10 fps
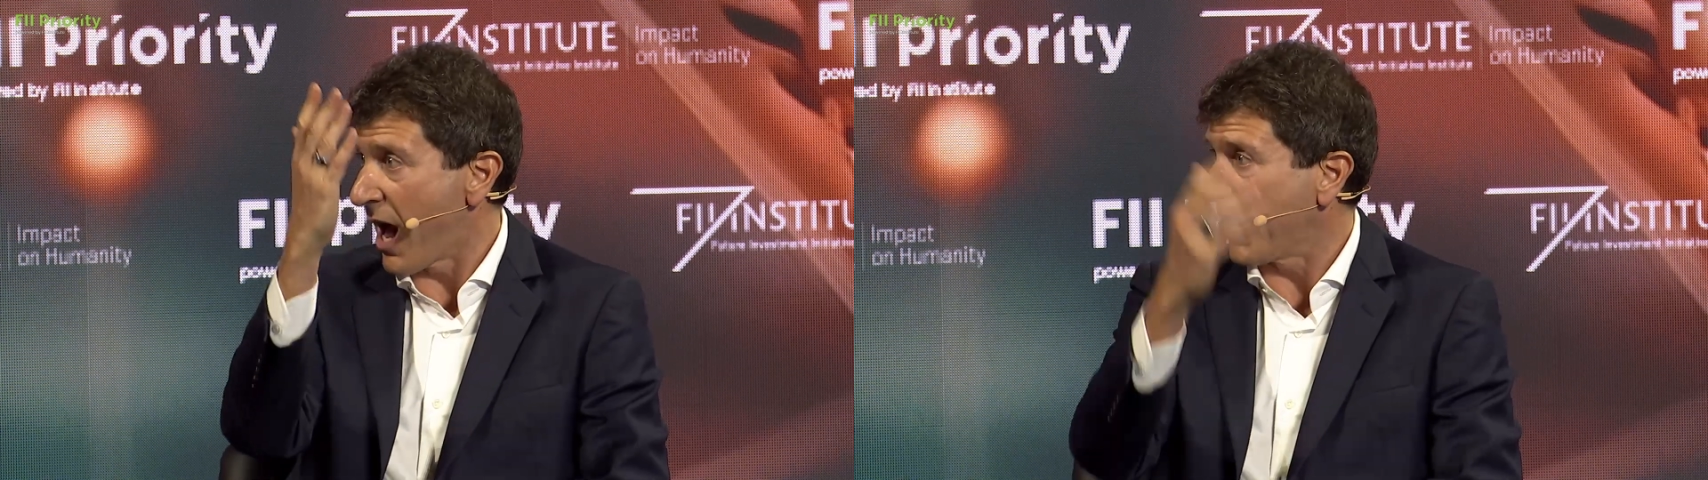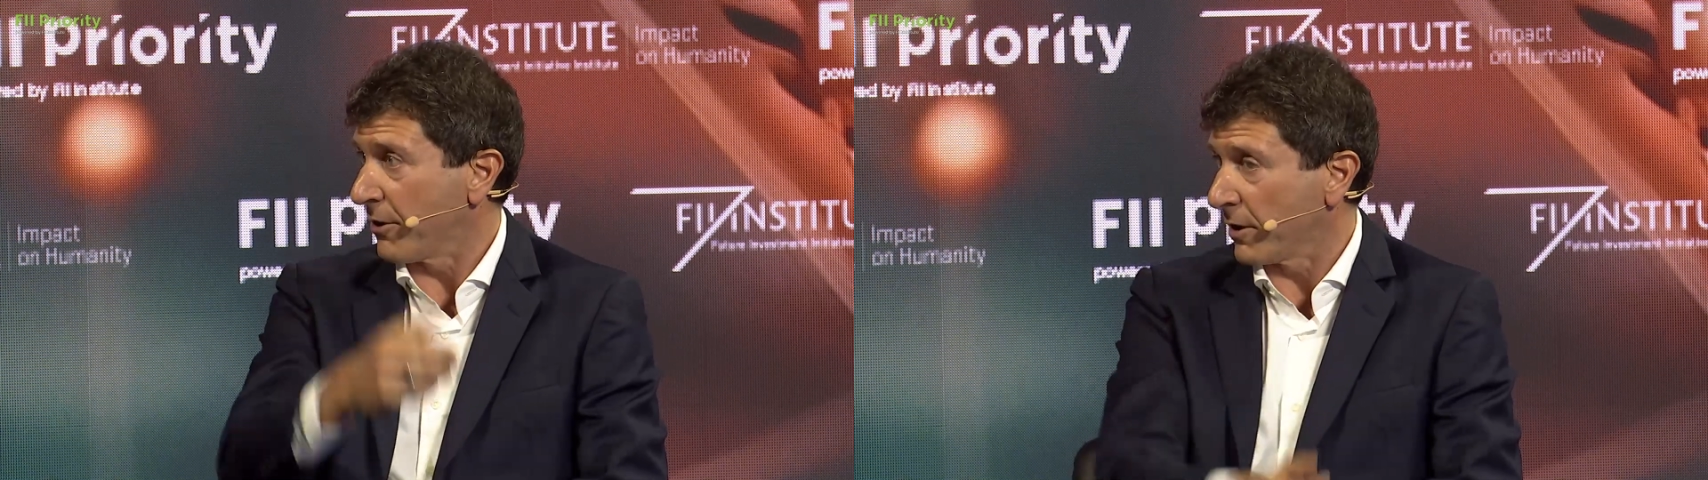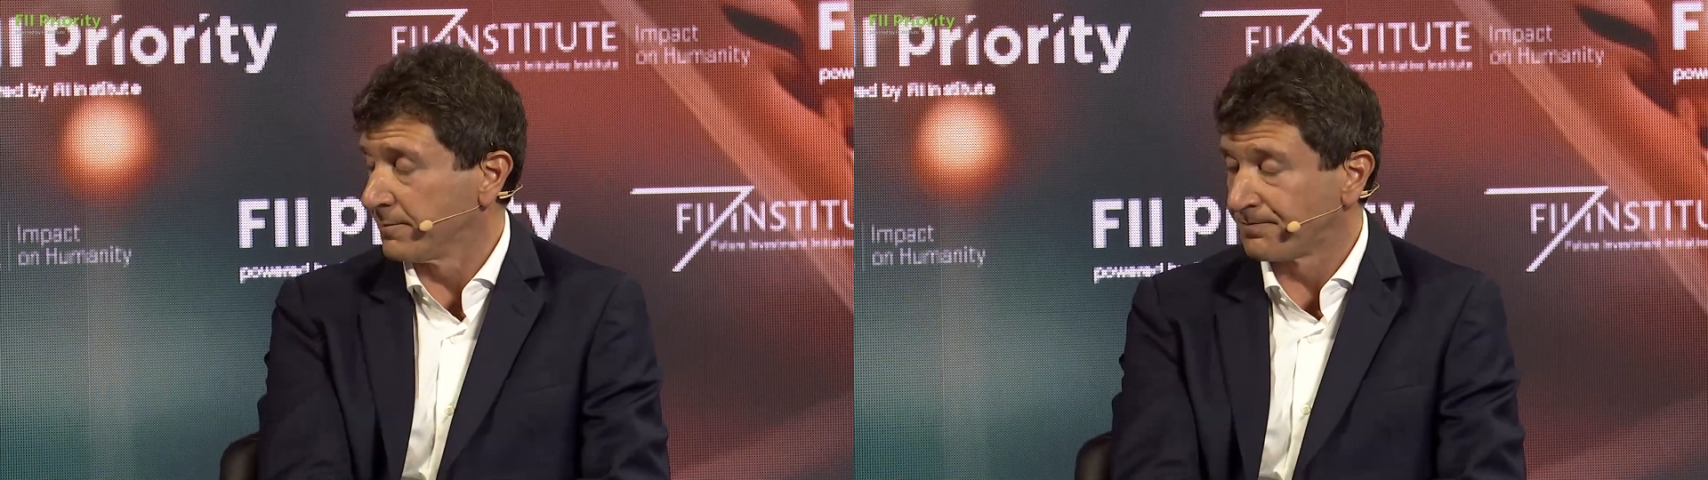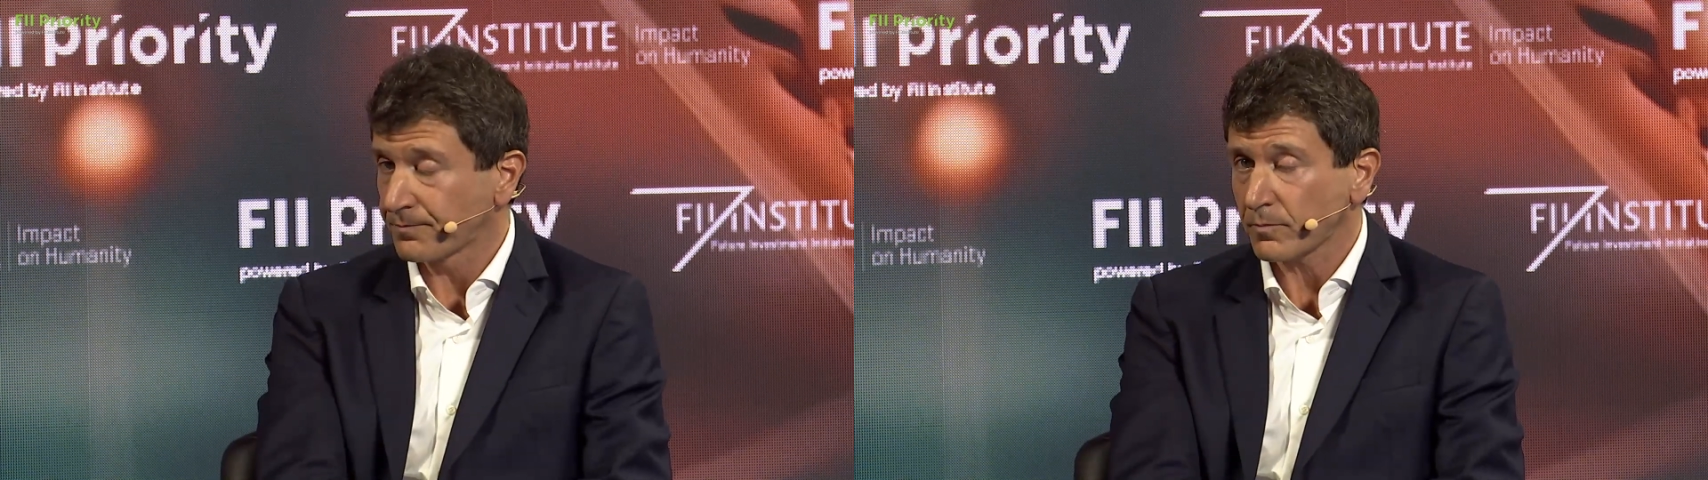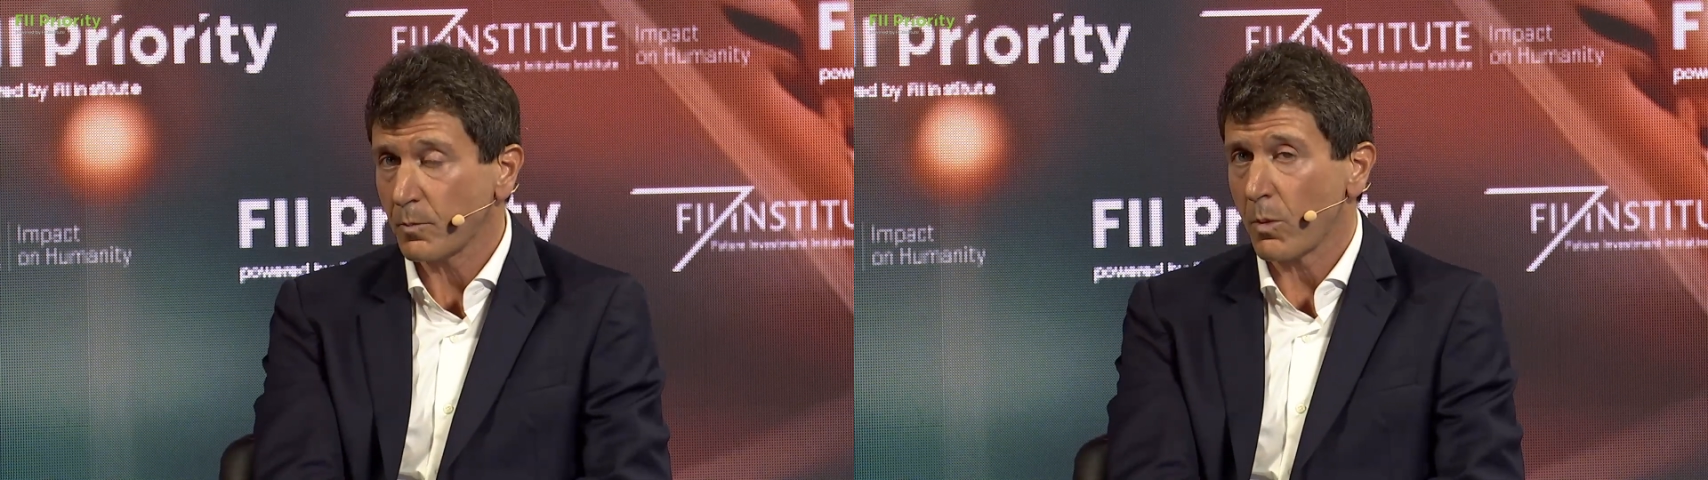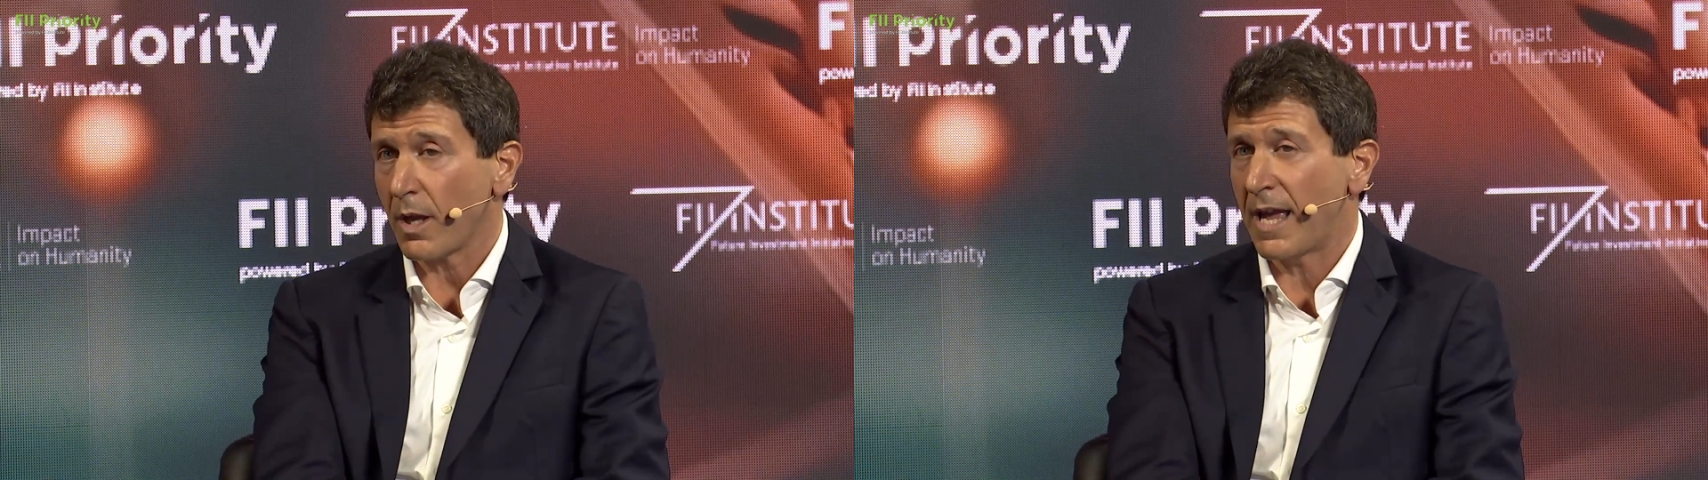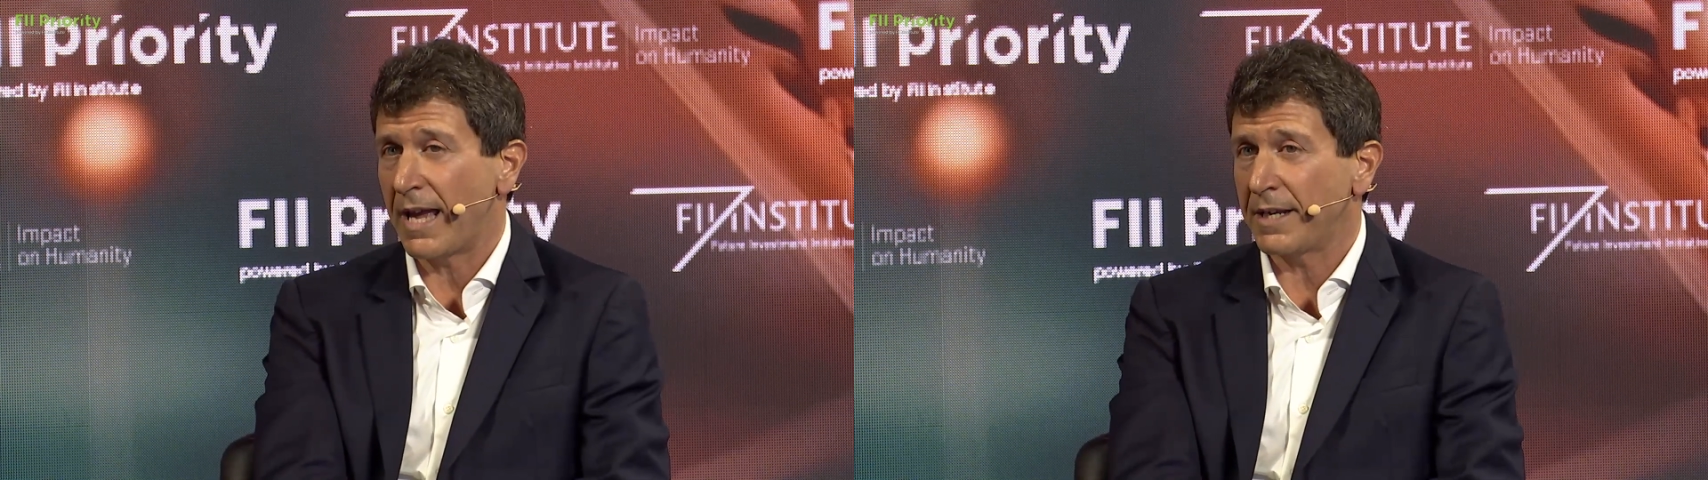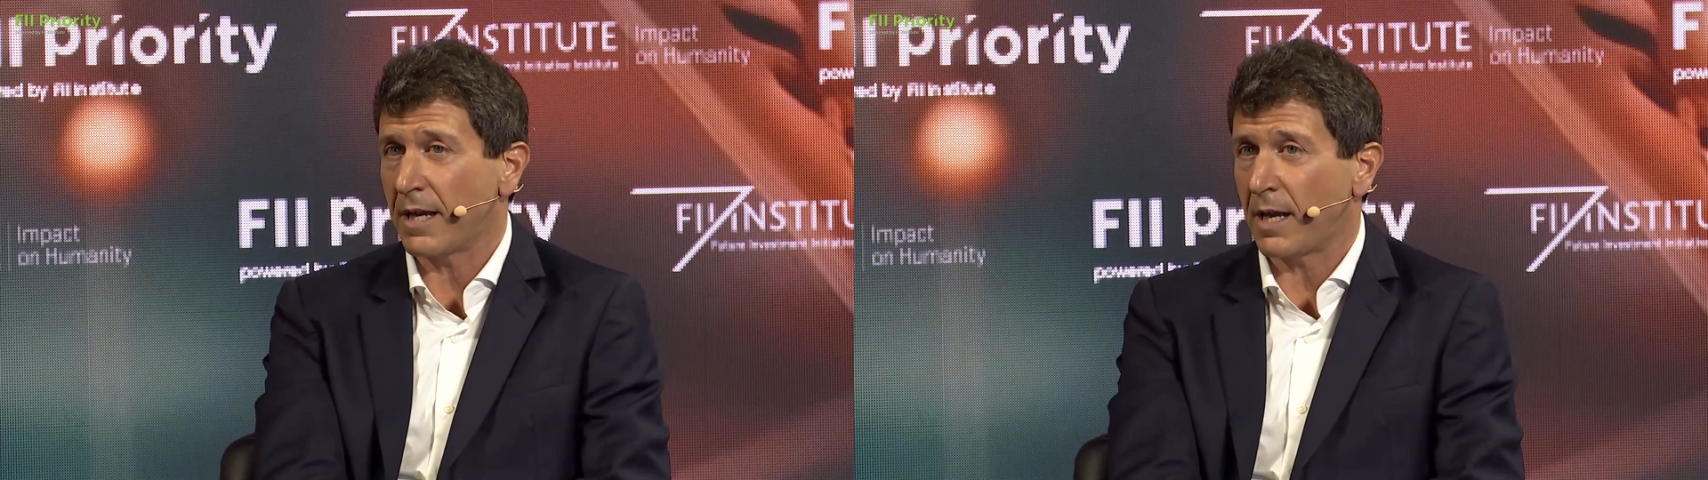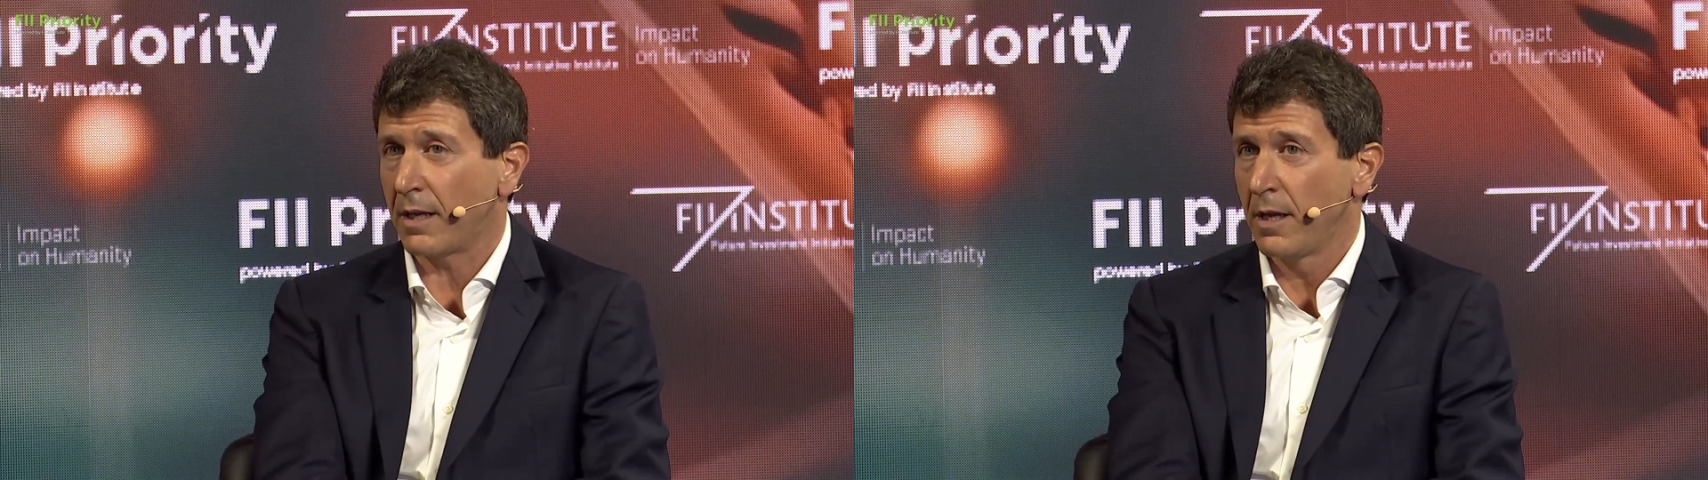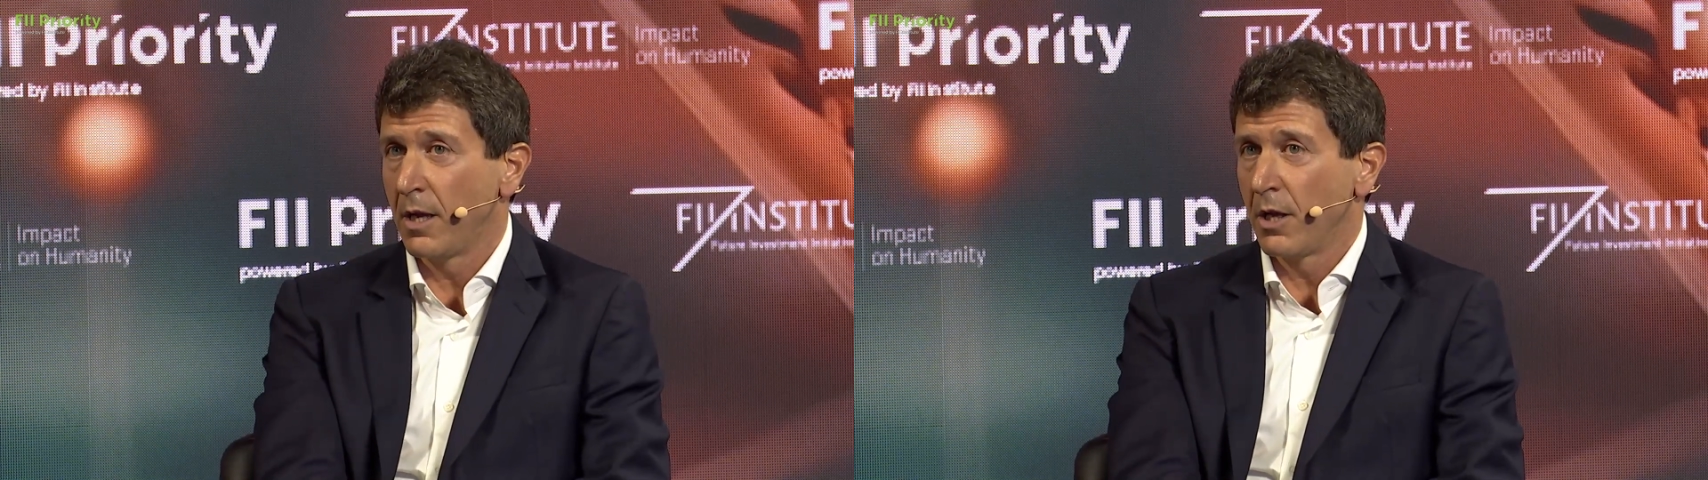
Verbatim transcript: higher. And uh,